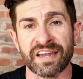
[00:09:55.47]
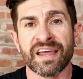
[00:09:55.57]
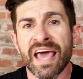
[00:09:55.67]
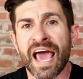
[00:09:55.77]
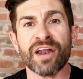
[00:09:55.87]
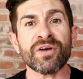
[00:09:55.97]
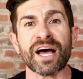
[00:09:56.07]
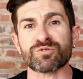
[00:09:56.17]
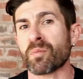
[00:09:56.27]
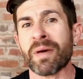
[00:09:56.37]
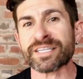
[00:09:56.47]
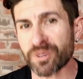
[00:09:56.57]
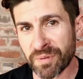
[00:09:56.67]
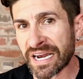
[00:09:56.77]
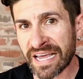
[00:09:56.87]
and you guys were meant
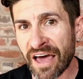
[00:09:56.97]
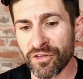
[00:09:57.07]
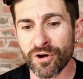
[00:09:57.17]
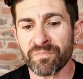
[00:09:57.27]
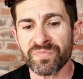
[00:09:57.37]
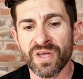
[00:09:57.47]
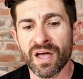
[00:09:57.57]
to be together,